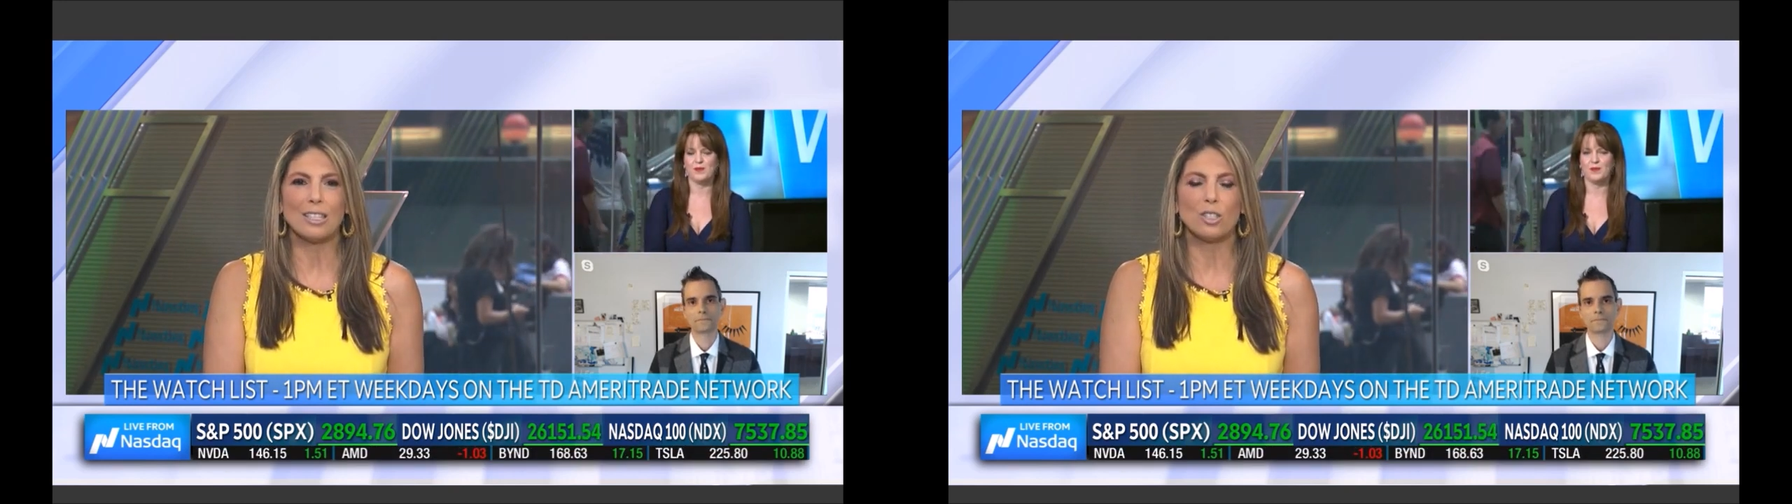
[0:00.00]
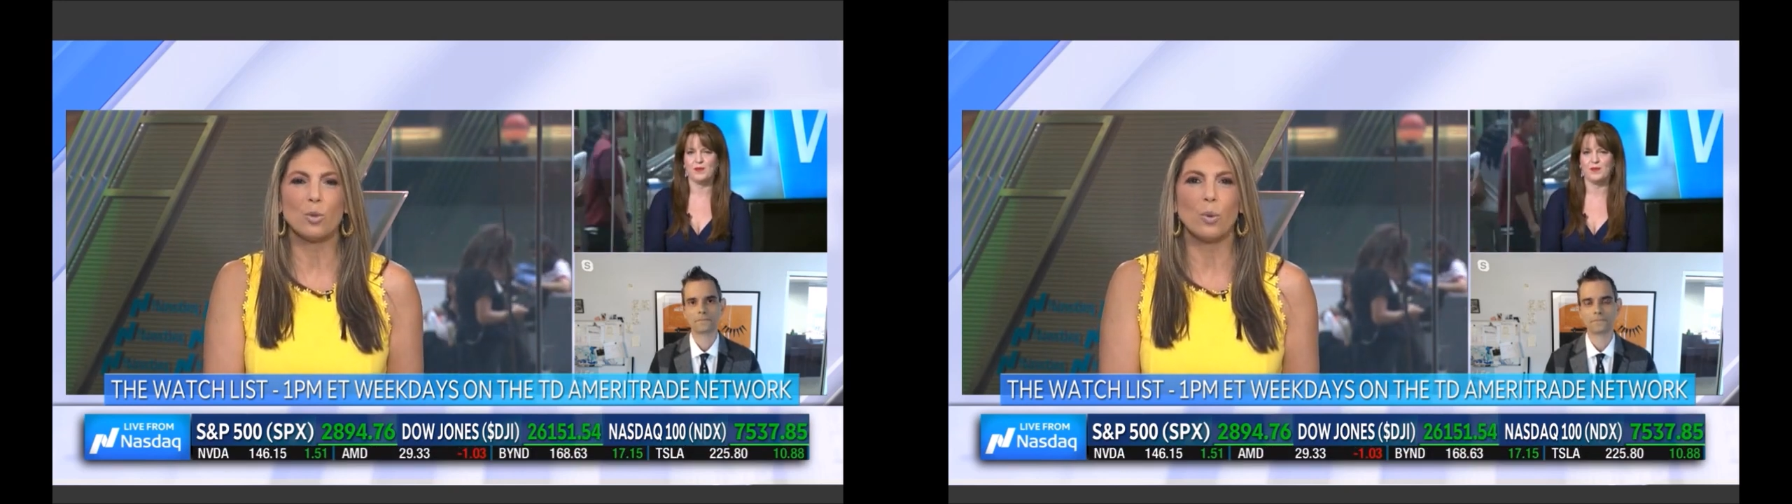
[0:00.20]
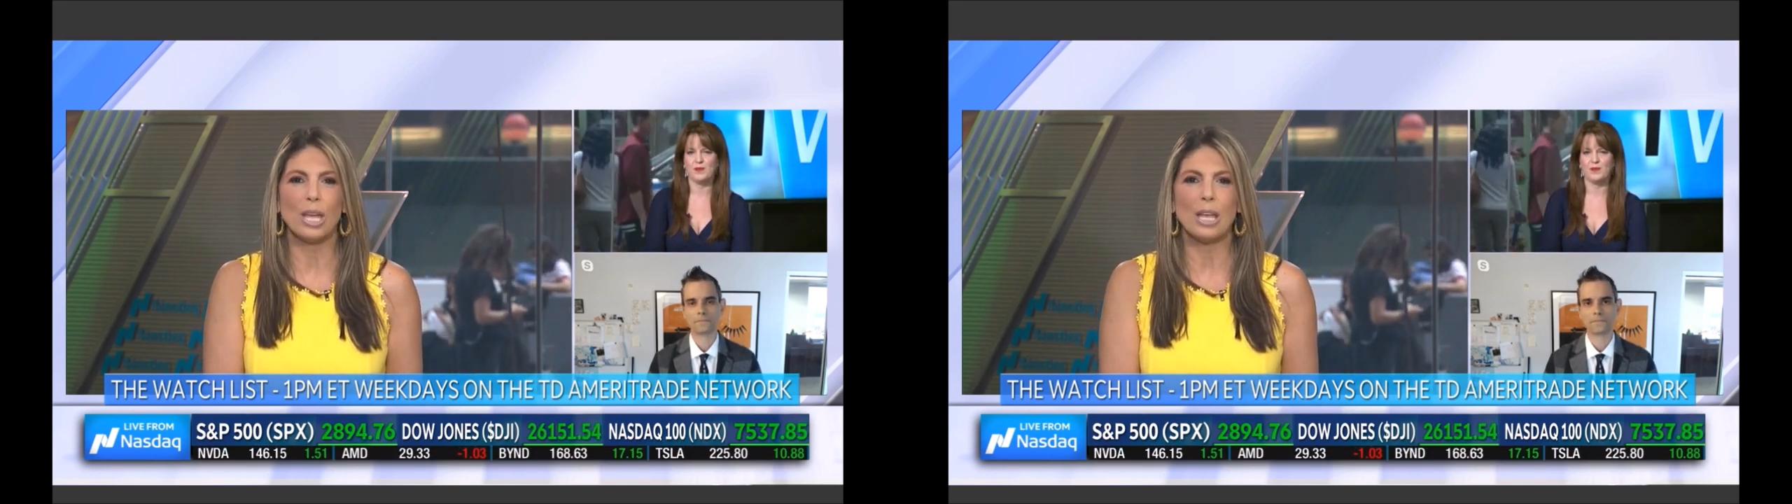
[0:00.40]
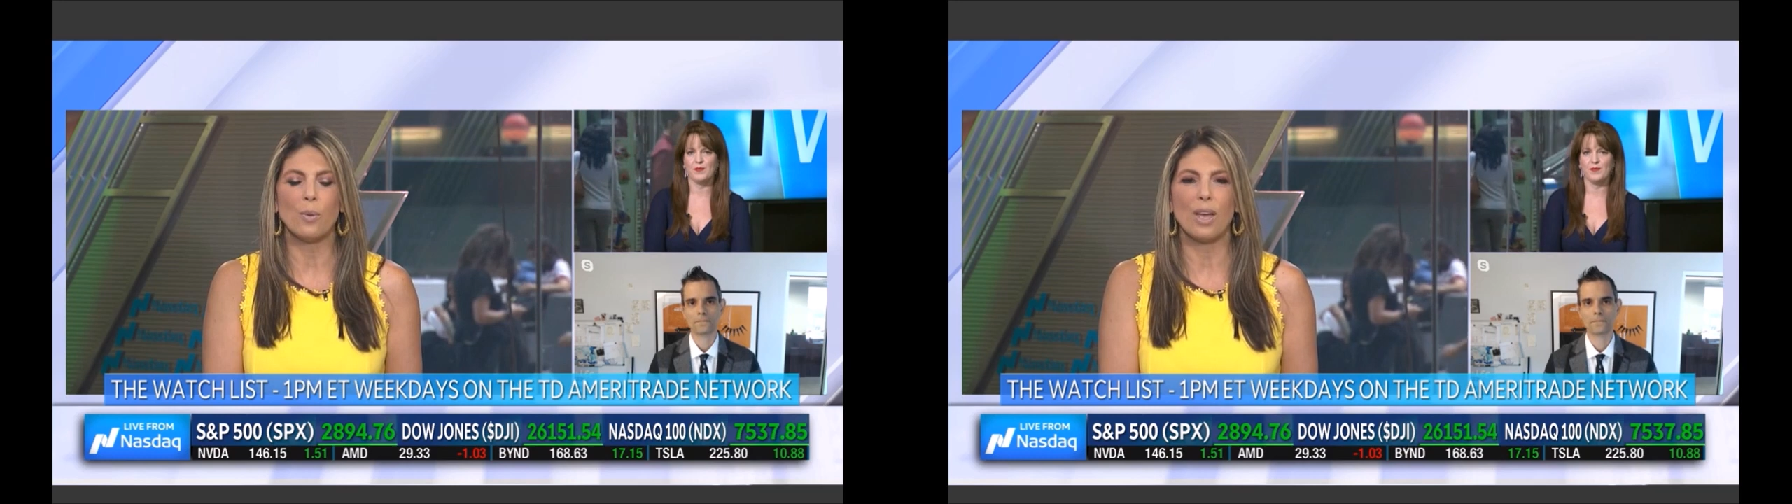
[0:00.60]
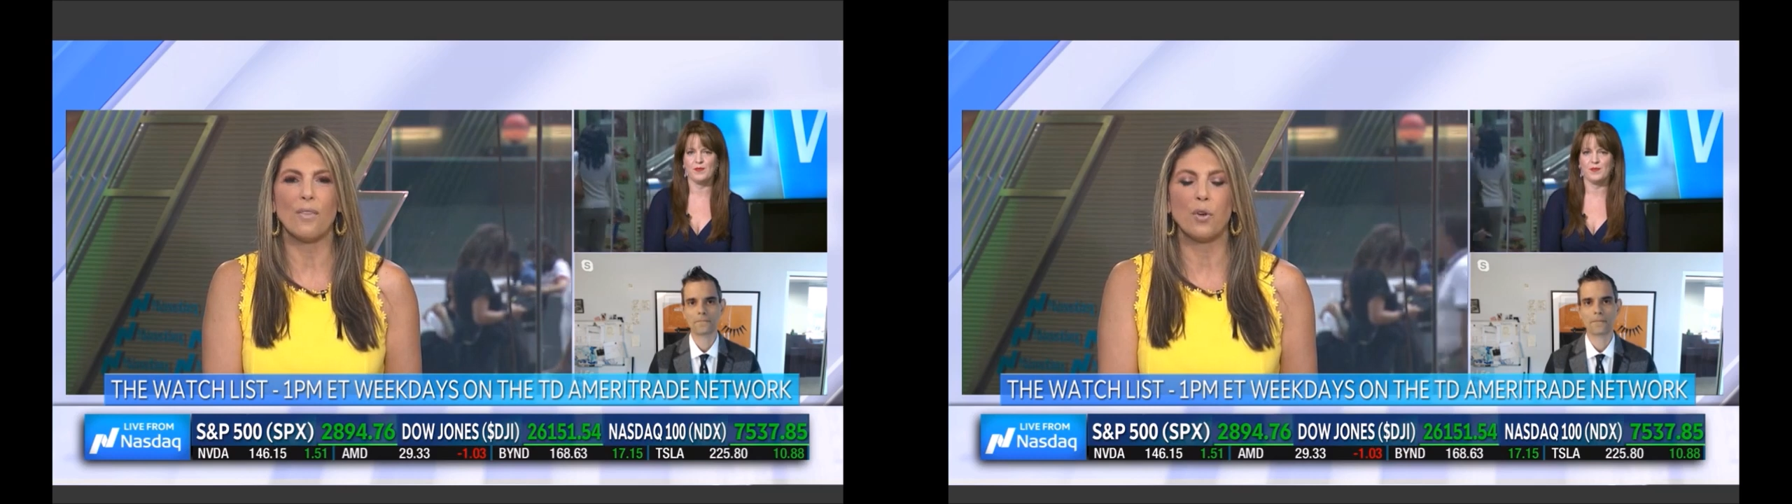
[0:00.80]
this week.
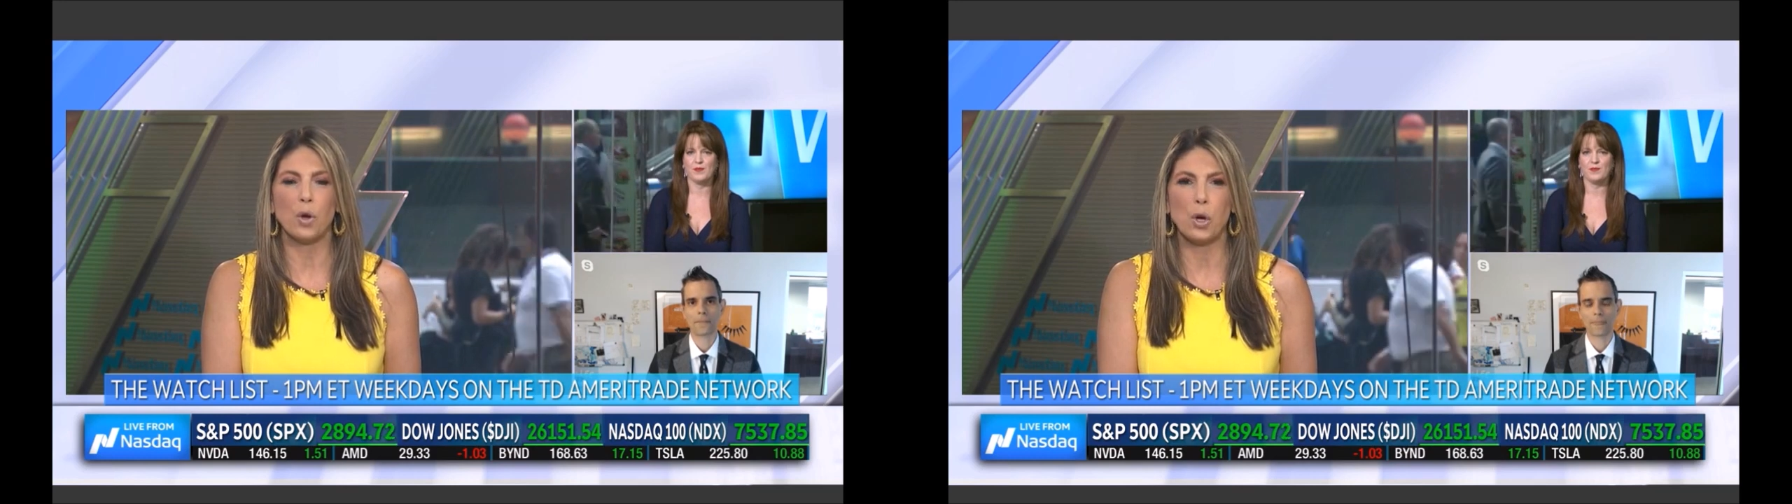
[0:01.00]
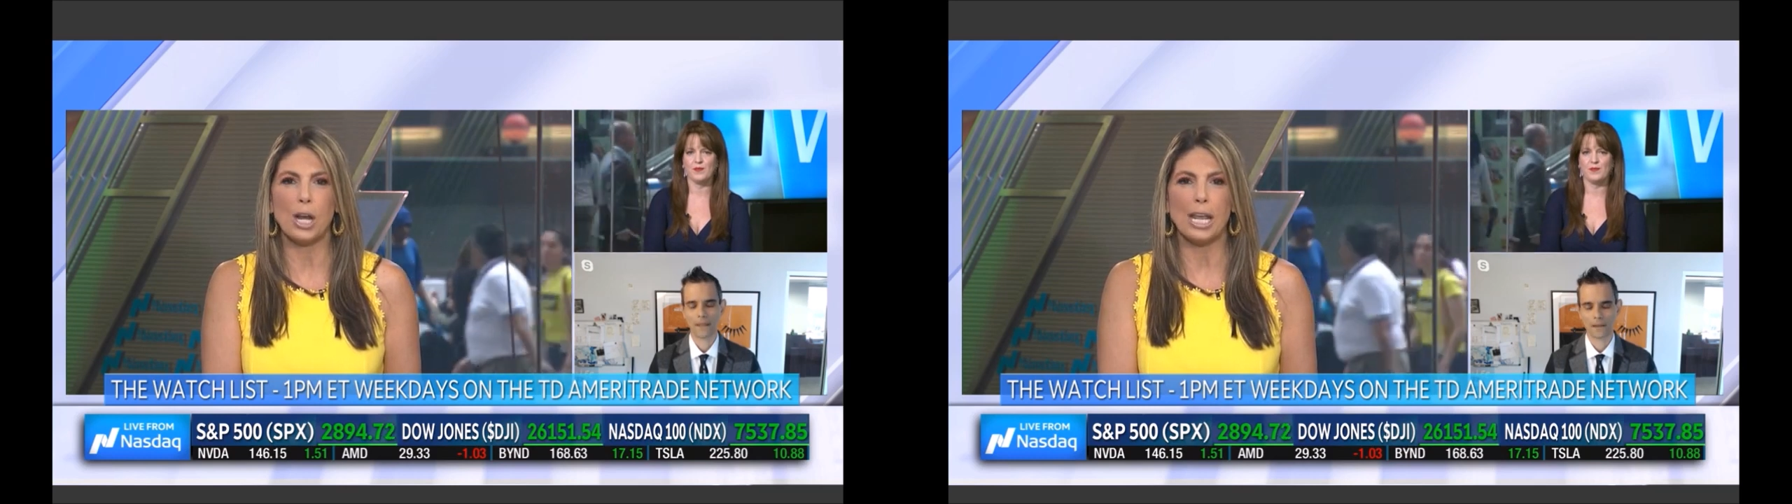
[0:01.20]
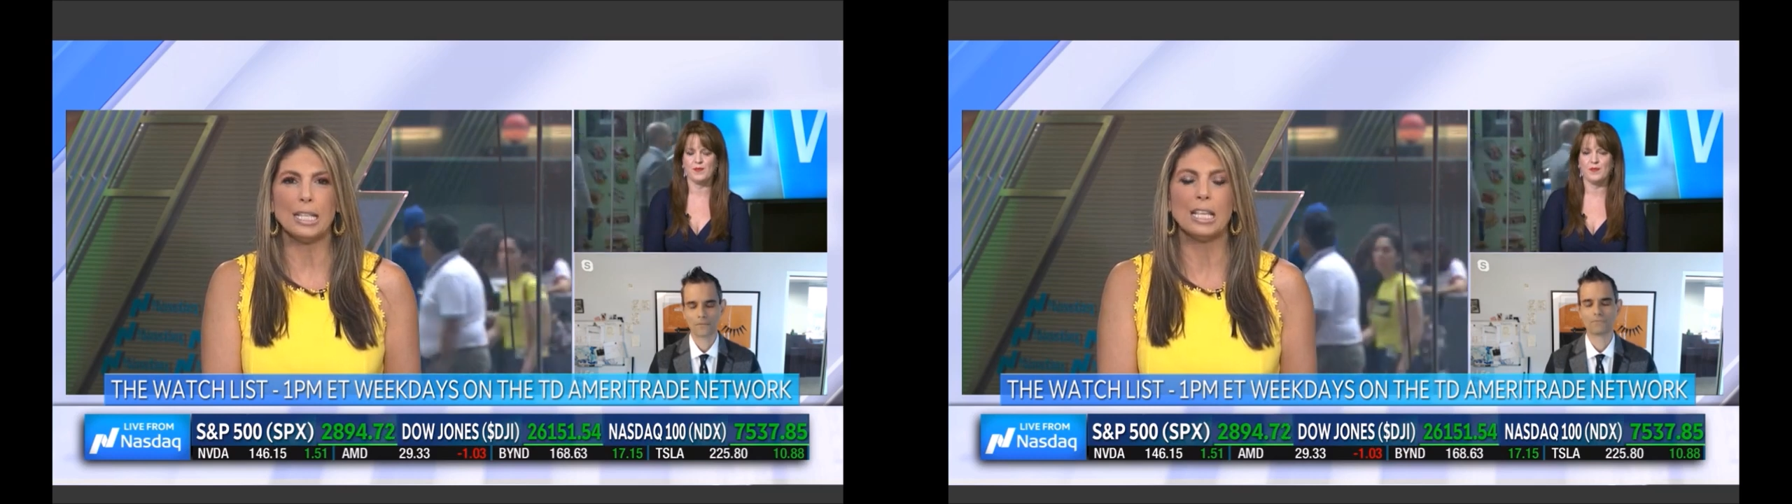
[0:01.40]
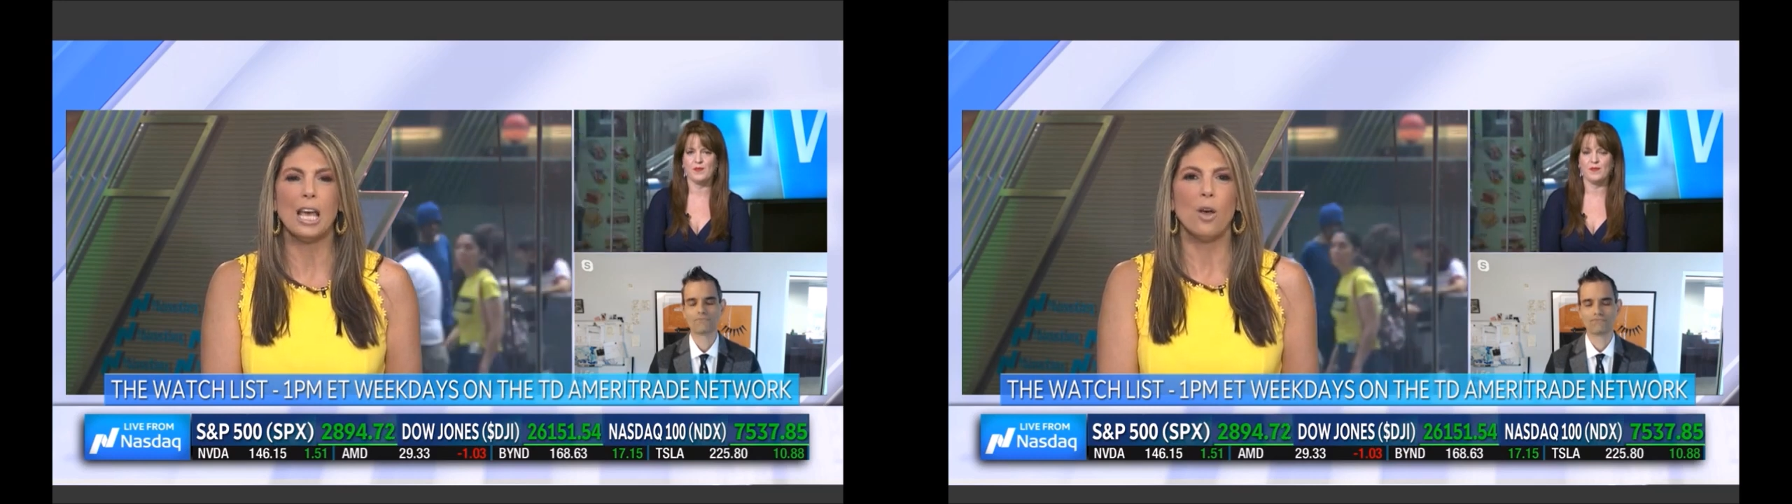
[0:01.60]
We have earnings.